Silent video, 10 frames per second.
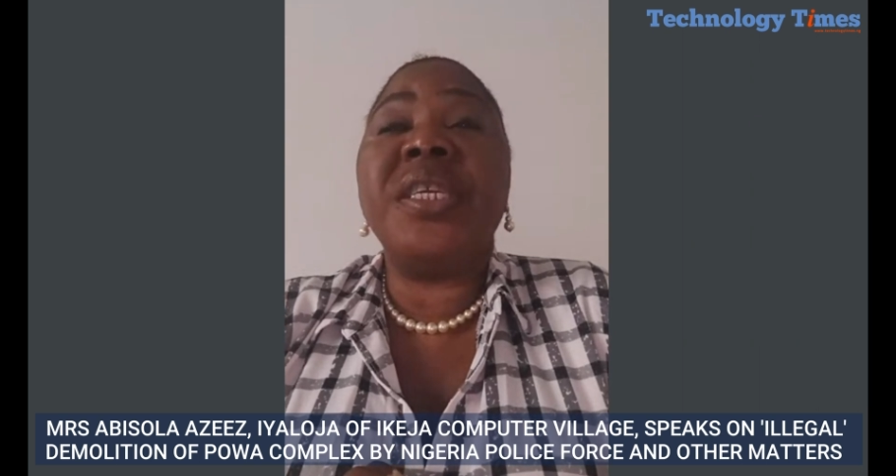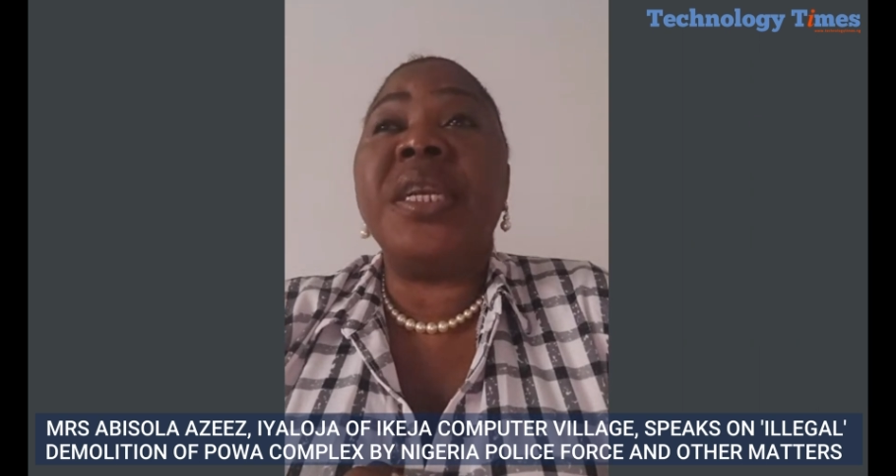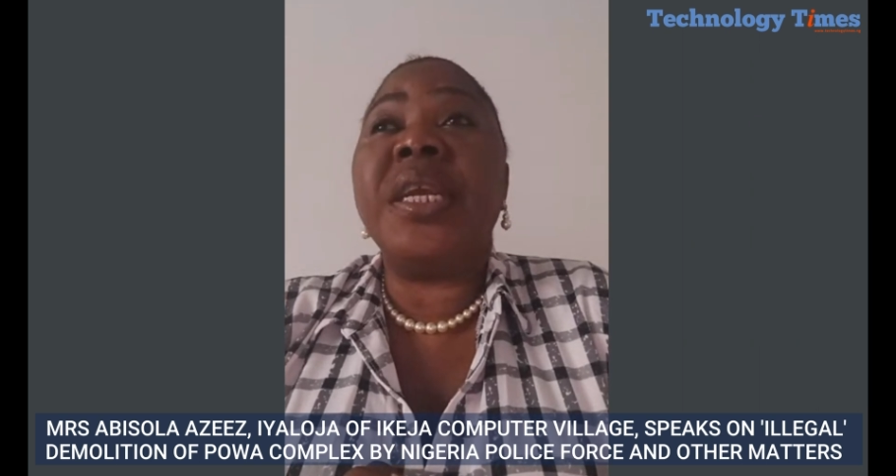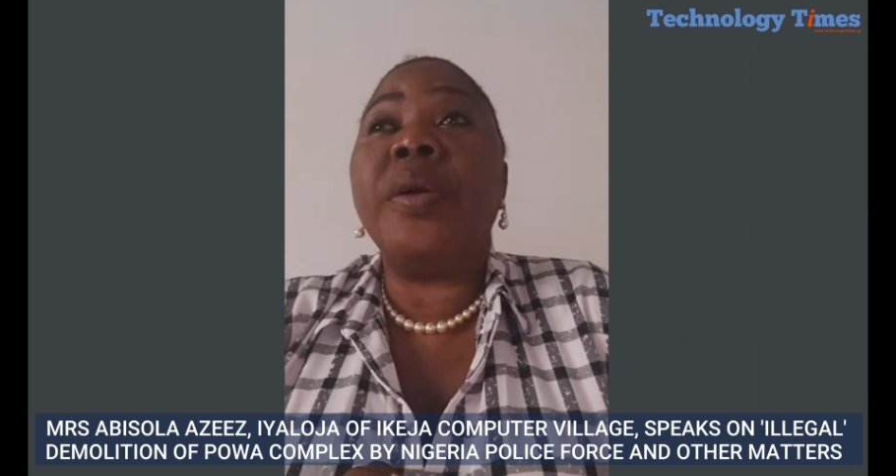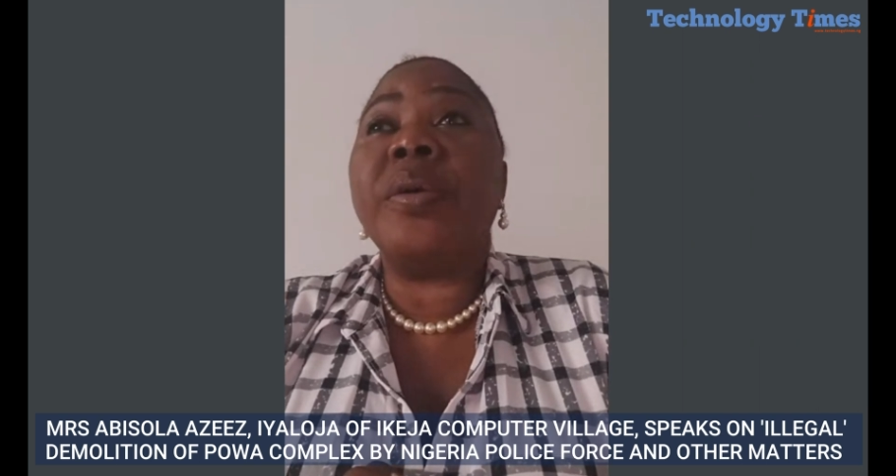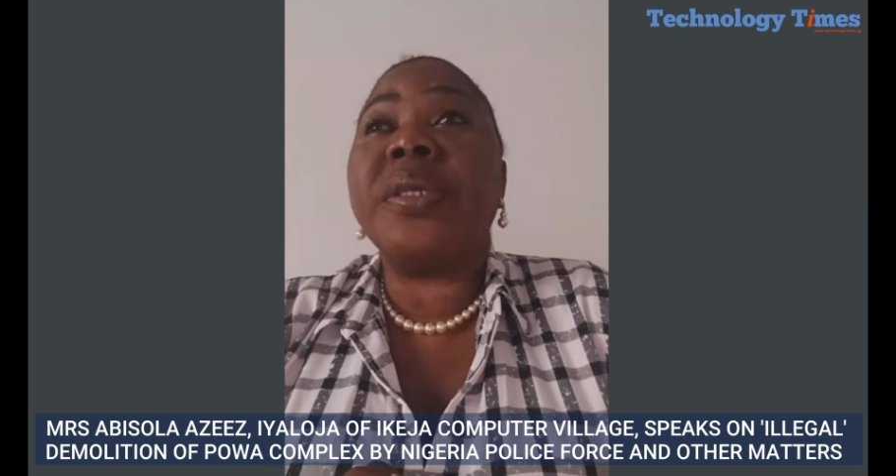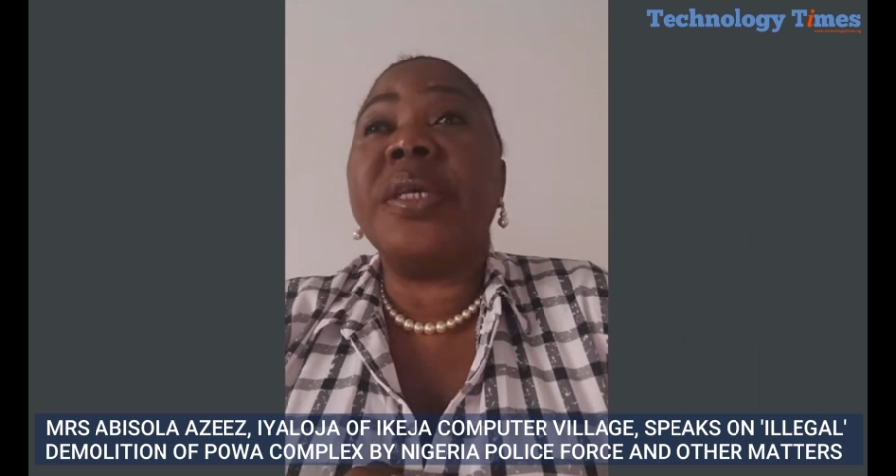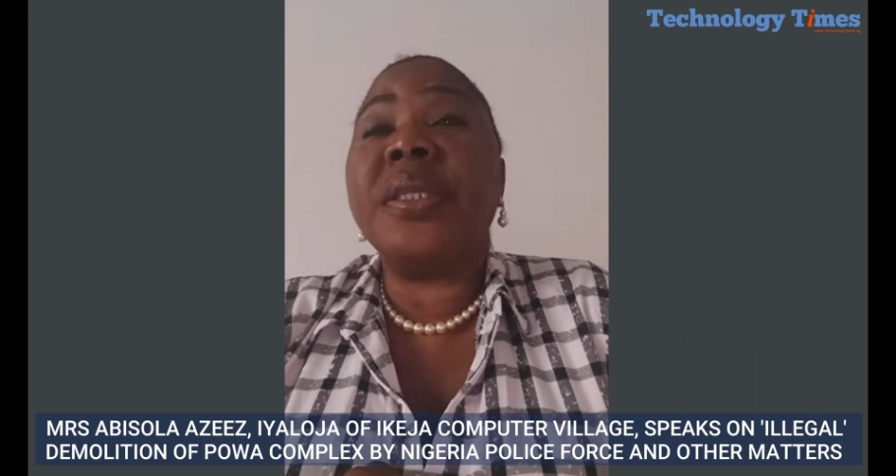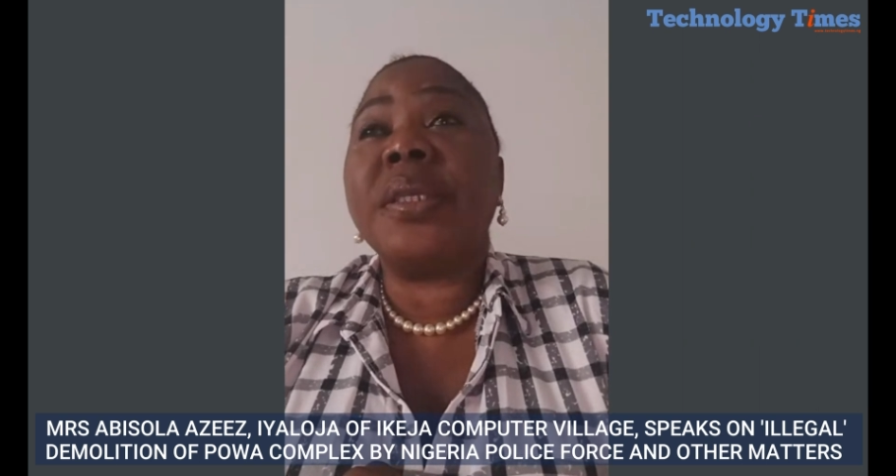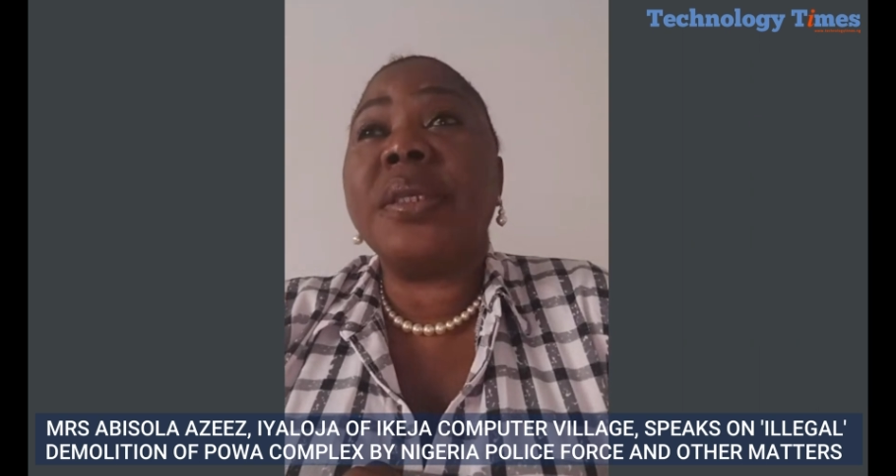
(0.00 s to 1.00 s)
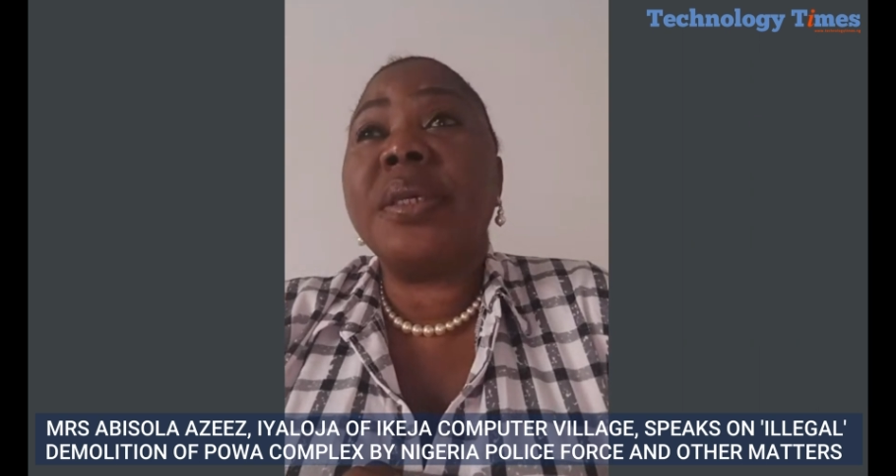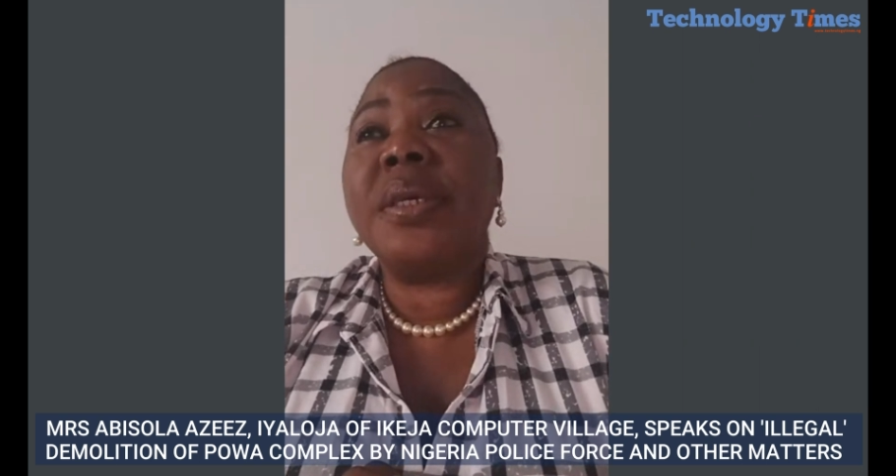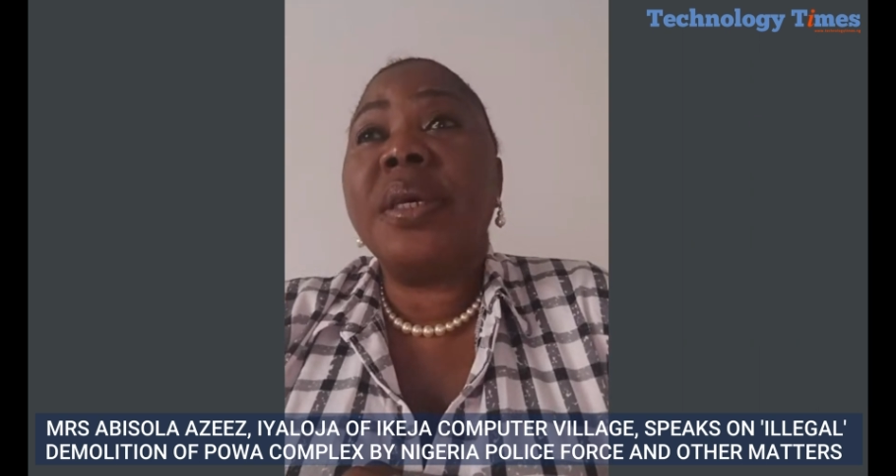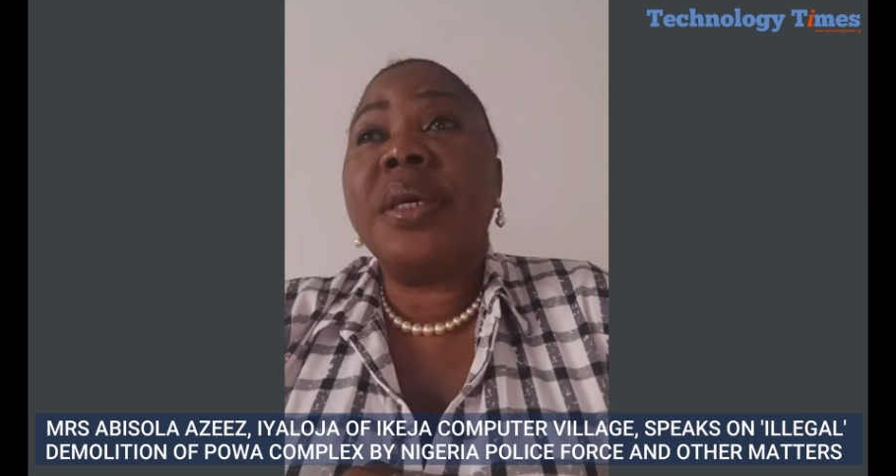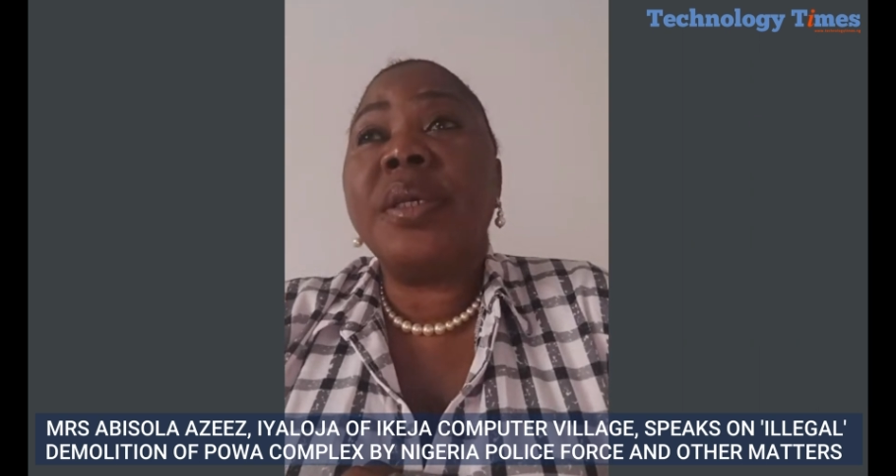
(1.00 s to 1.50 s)
in Lagos State.
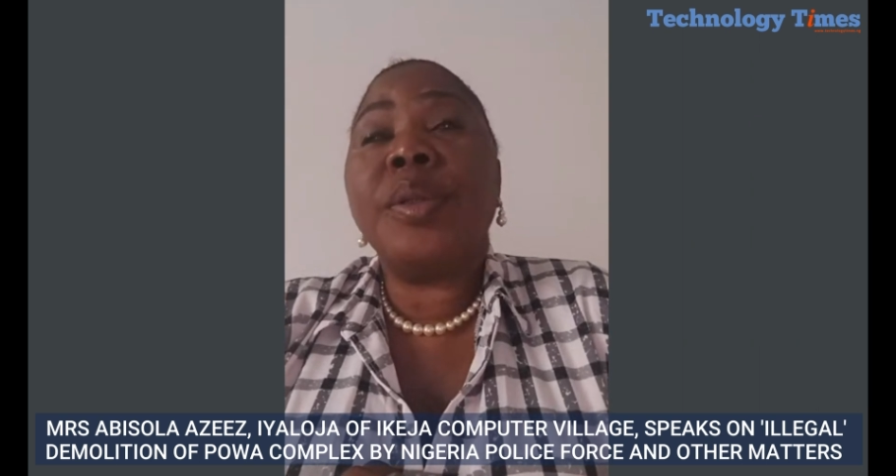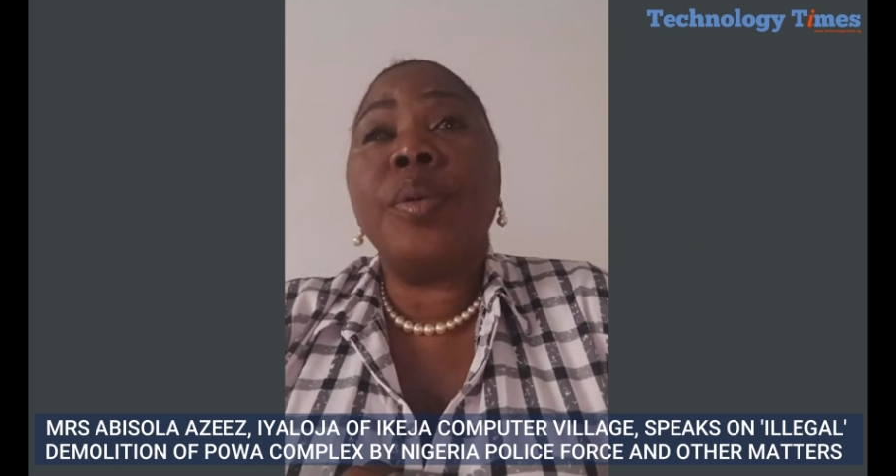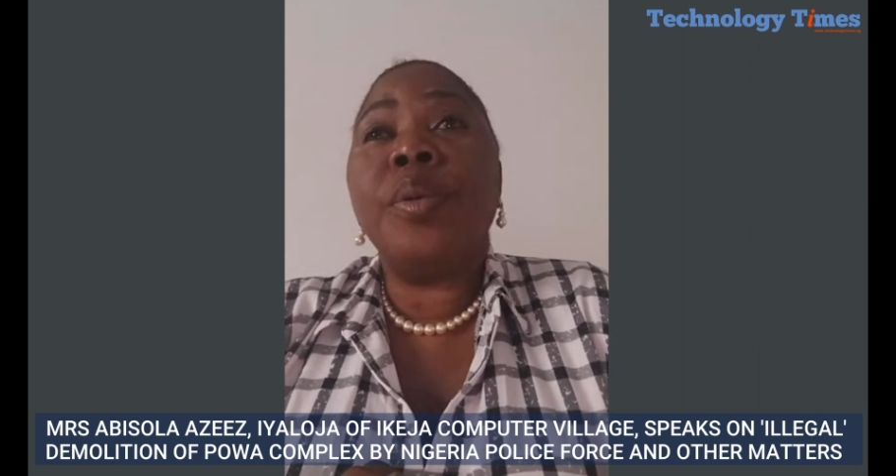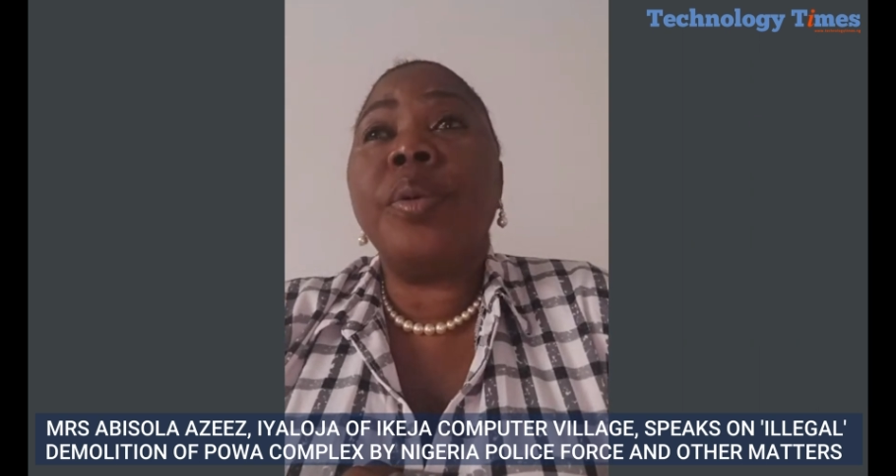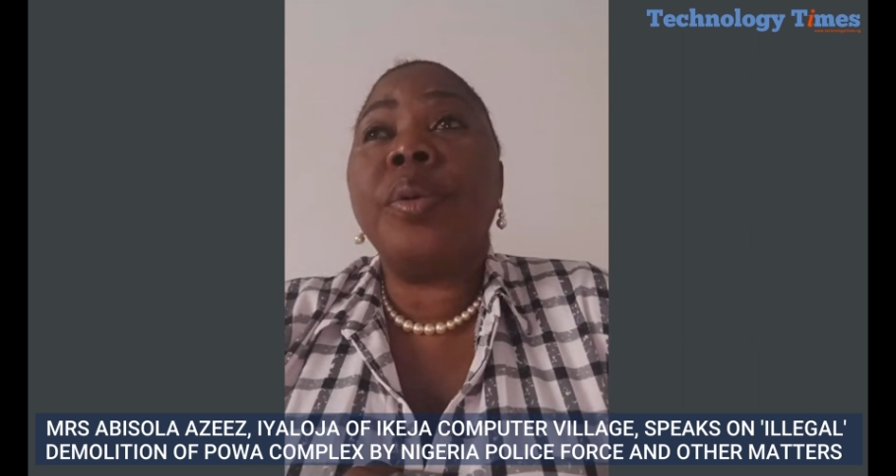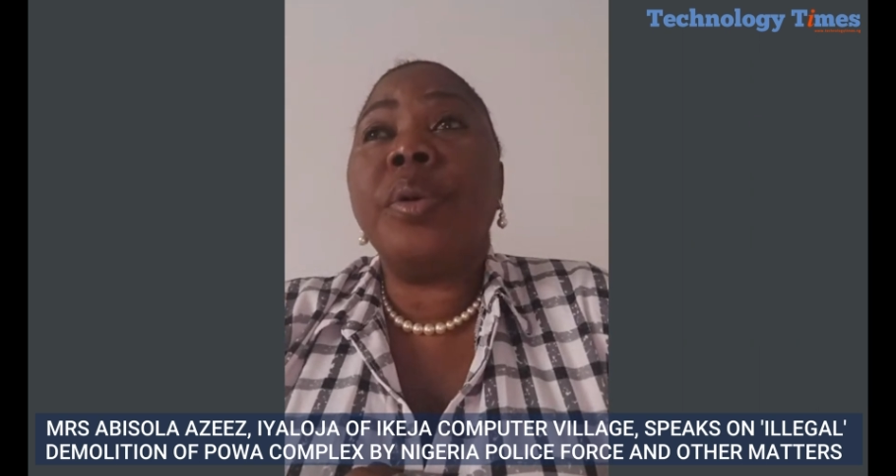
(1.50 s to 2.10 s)
So